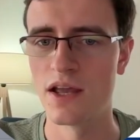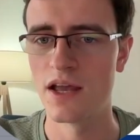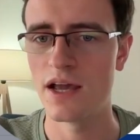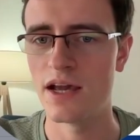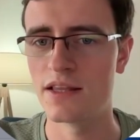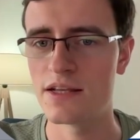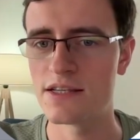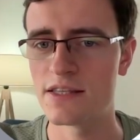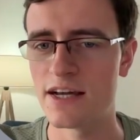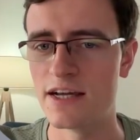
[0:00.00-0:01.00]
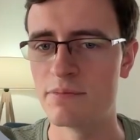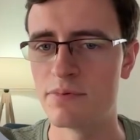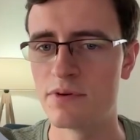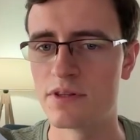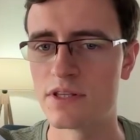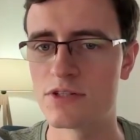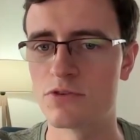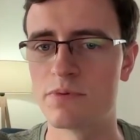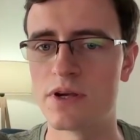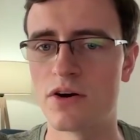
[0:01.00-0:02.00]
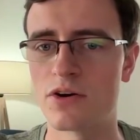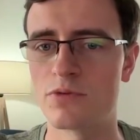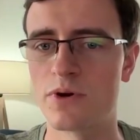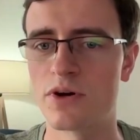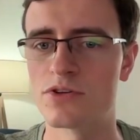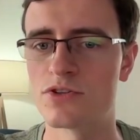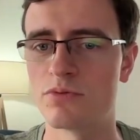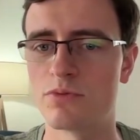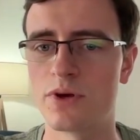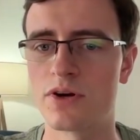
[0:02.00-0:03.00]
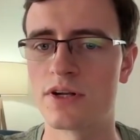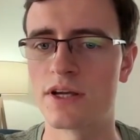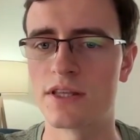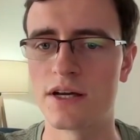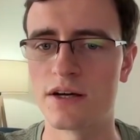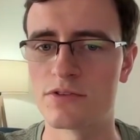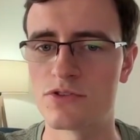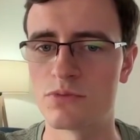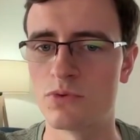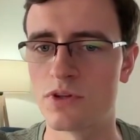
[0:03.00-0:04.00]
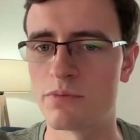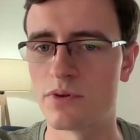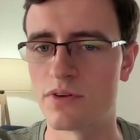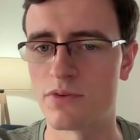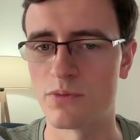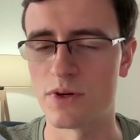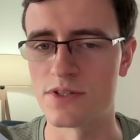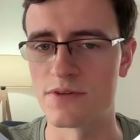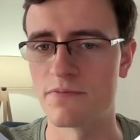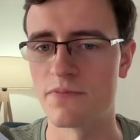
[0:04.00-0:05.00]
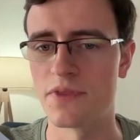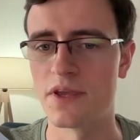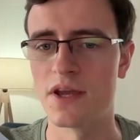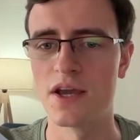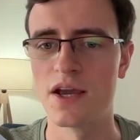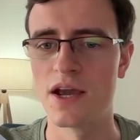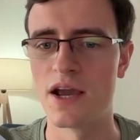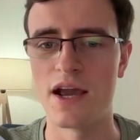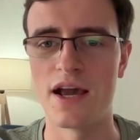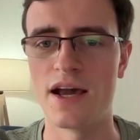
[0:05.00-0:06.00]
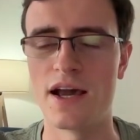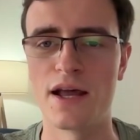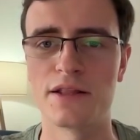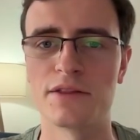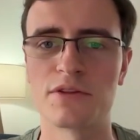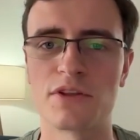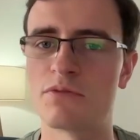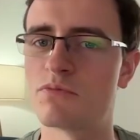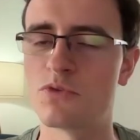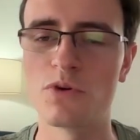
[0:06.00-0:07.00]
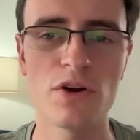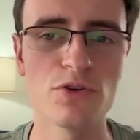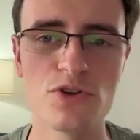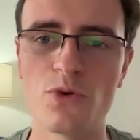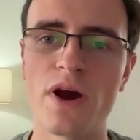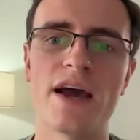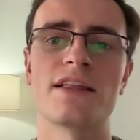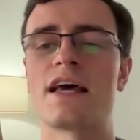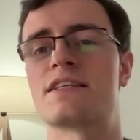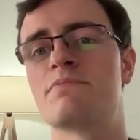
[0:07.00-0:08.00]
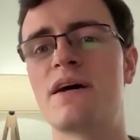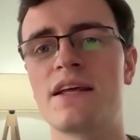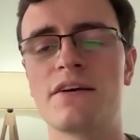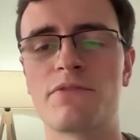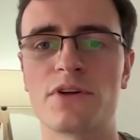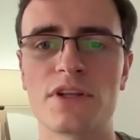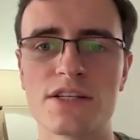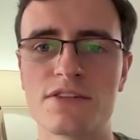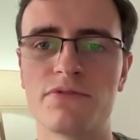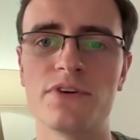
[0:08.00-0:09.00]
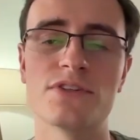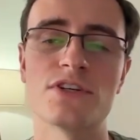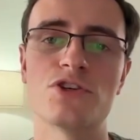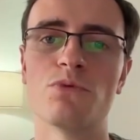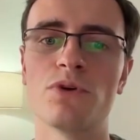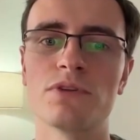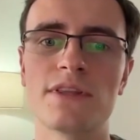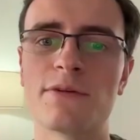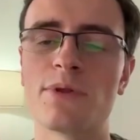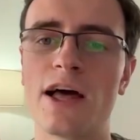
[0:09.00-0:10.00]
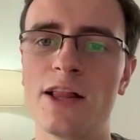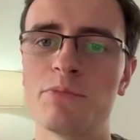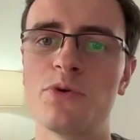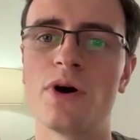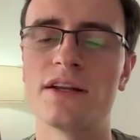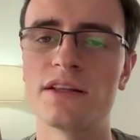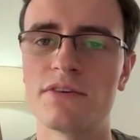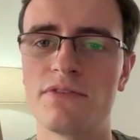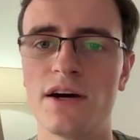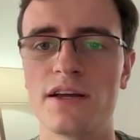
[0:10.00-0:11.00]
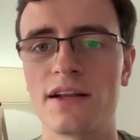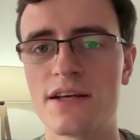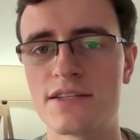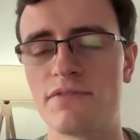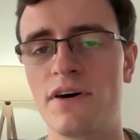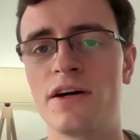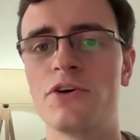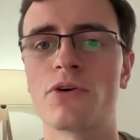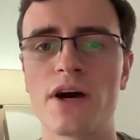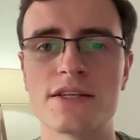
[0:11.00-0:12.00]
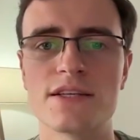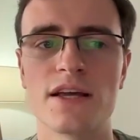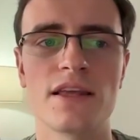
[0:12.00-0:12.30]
And asset type, this could be hardware, software, data, so multiple different ones. And you can also add as many different custom fields as you want that will help you identify, classify your asset,